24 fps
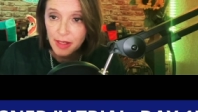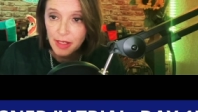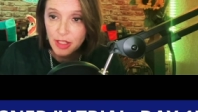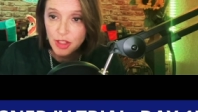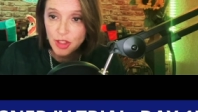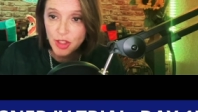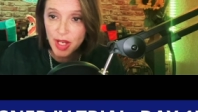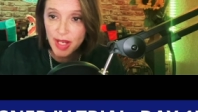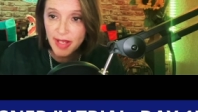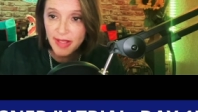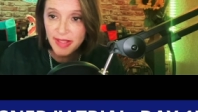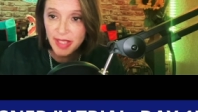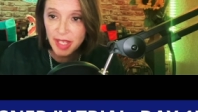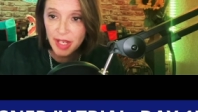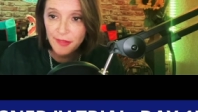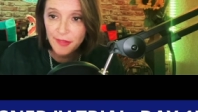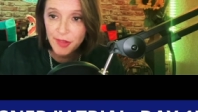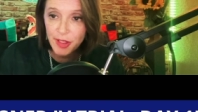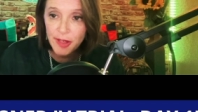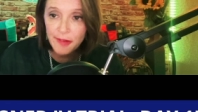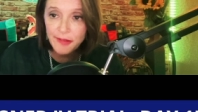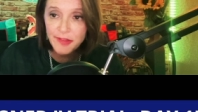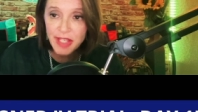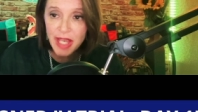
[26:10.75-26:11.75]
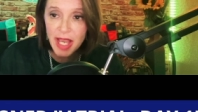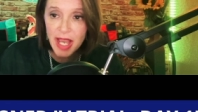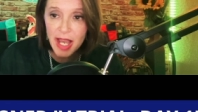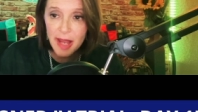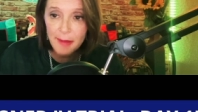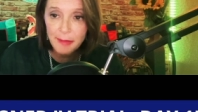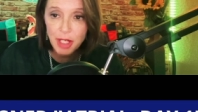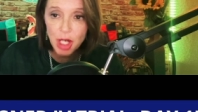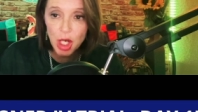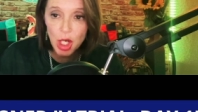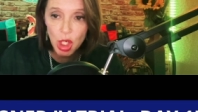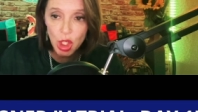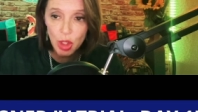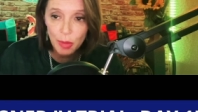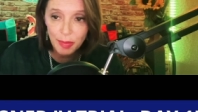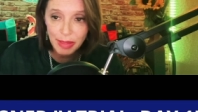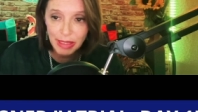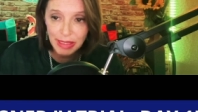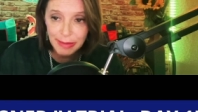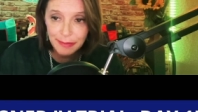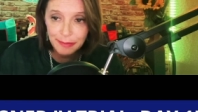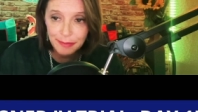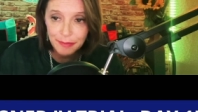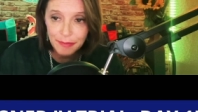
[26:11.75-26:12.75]
Jake said, If you have time, call
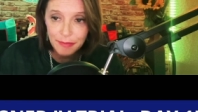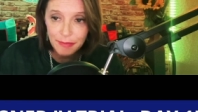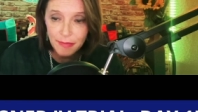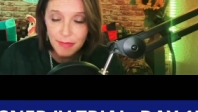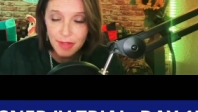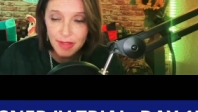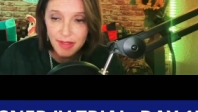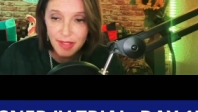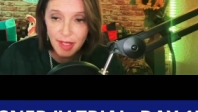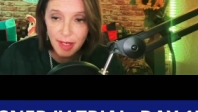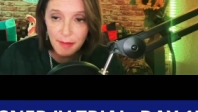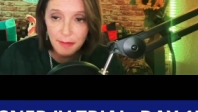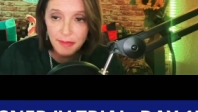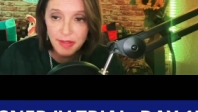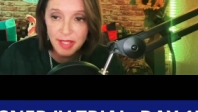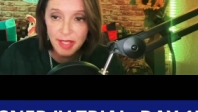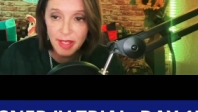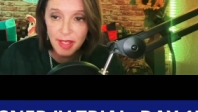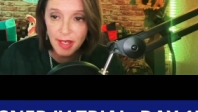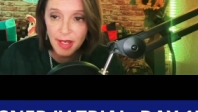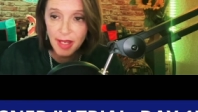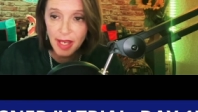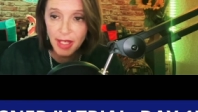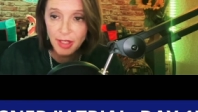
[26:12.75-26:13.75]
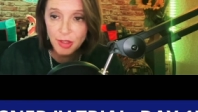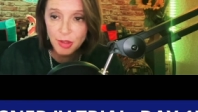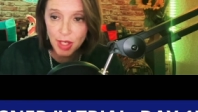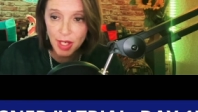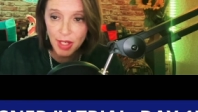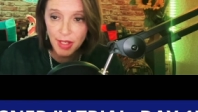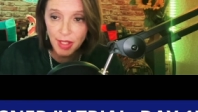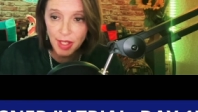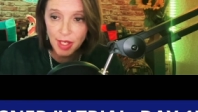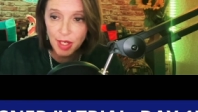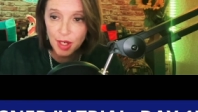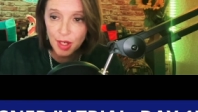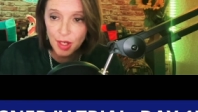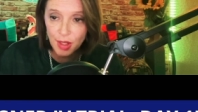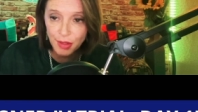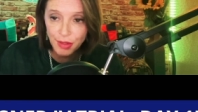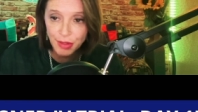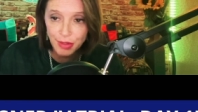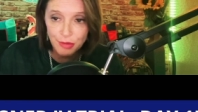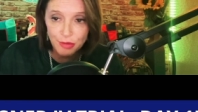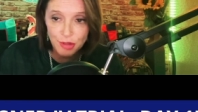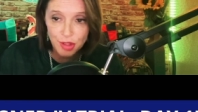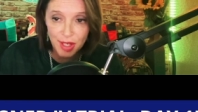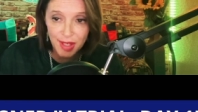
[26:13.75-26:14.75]
me. Sam said, I tried to call
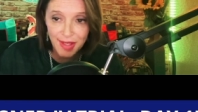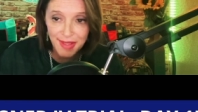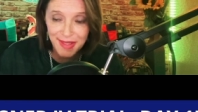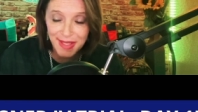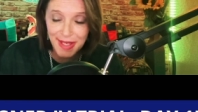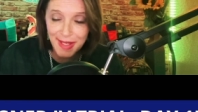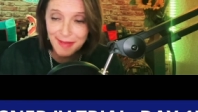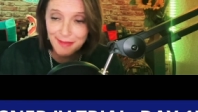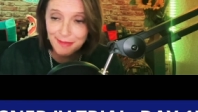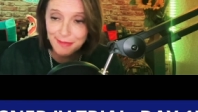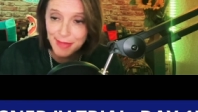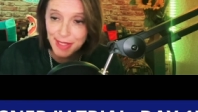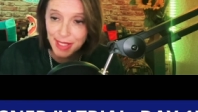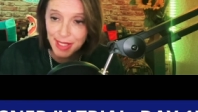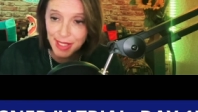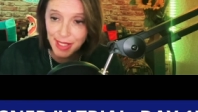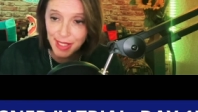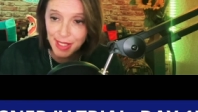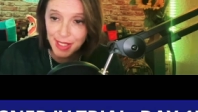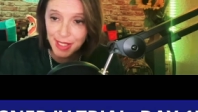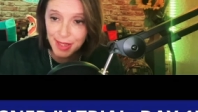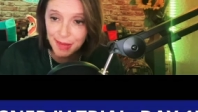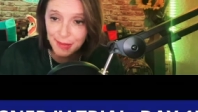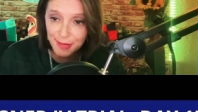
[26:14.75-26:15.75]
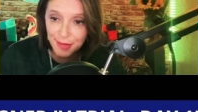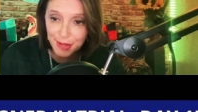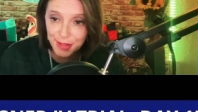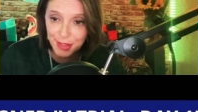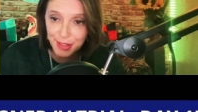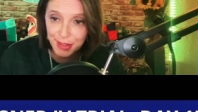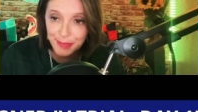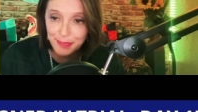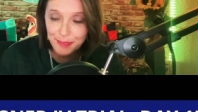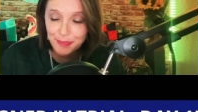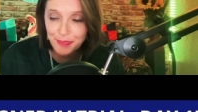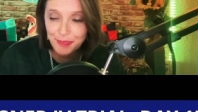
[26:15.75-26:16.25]
you. Jake said, Didn't come through.